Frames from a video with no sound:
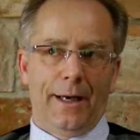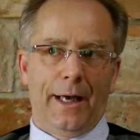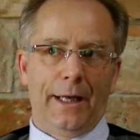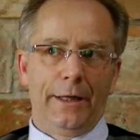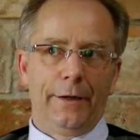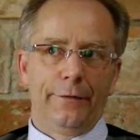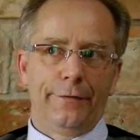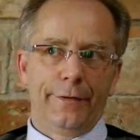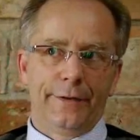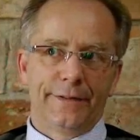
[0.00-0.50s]

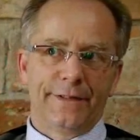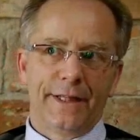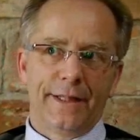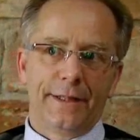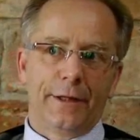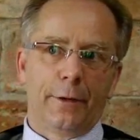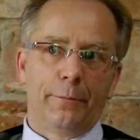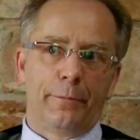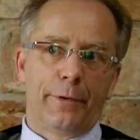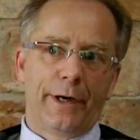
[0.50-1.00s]
And if you
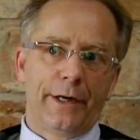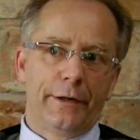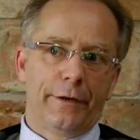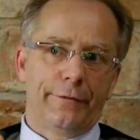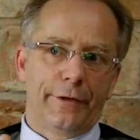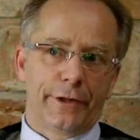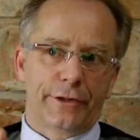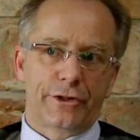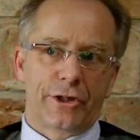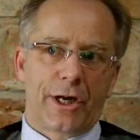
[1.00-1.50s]
see, the brain
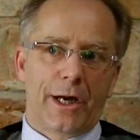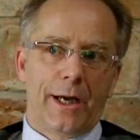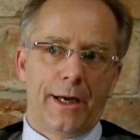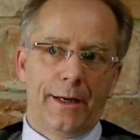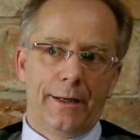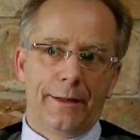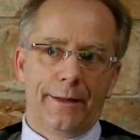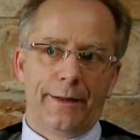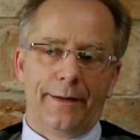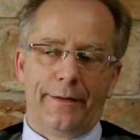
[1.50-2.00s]
of a
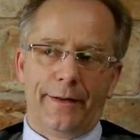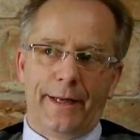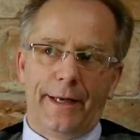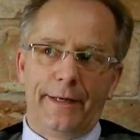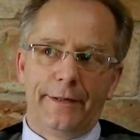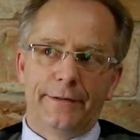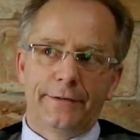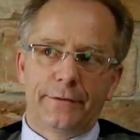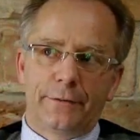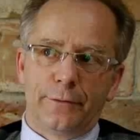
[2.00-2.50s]
child
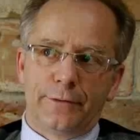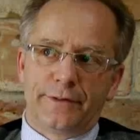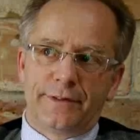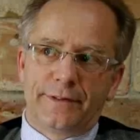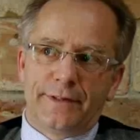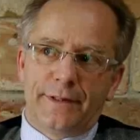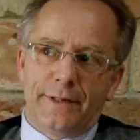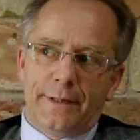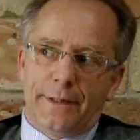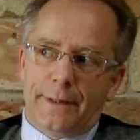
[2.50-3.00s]
needs to
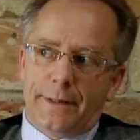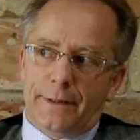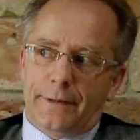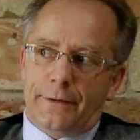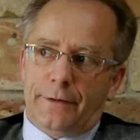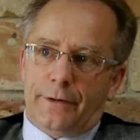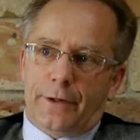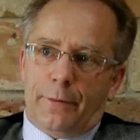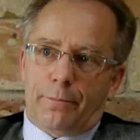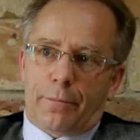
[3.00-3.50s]
see
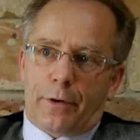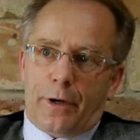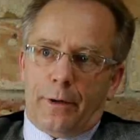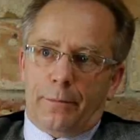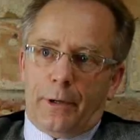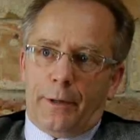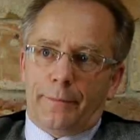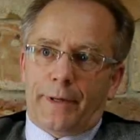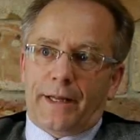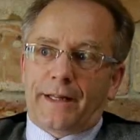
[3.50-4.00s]
the
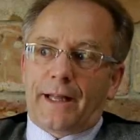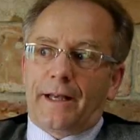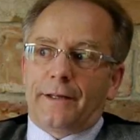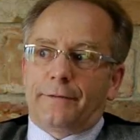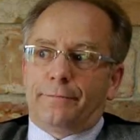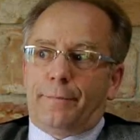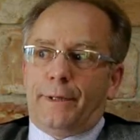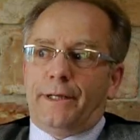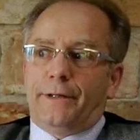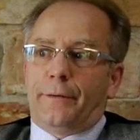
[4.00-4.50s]
problem that
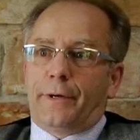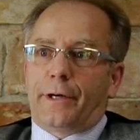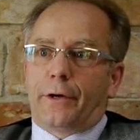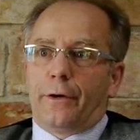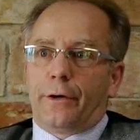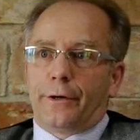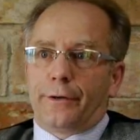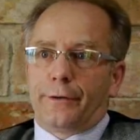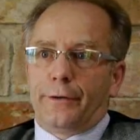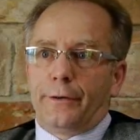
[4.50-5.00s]
has been
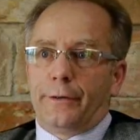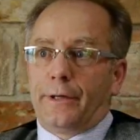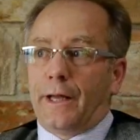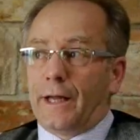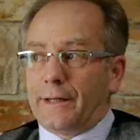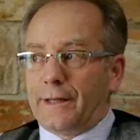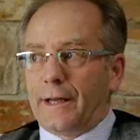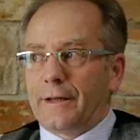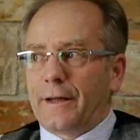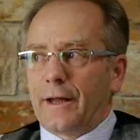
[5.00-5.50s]

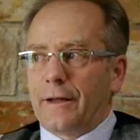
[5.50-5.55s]
recorded,